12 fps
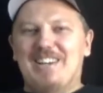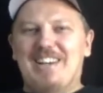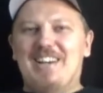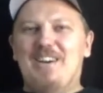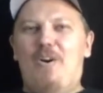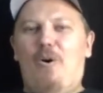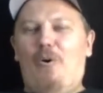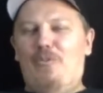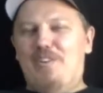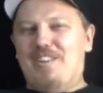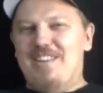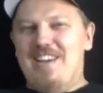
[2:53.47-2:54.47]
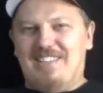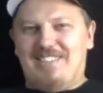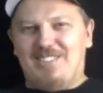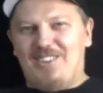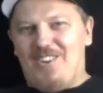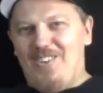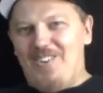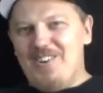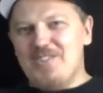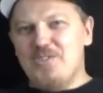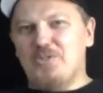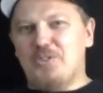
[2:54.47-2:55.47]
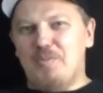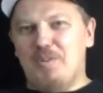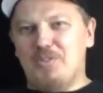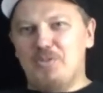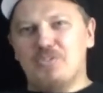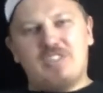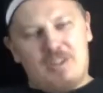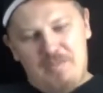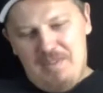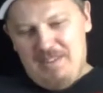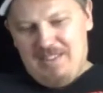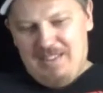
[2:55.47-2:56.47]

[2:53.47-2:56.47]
uh, over the net, so or YouTube will do some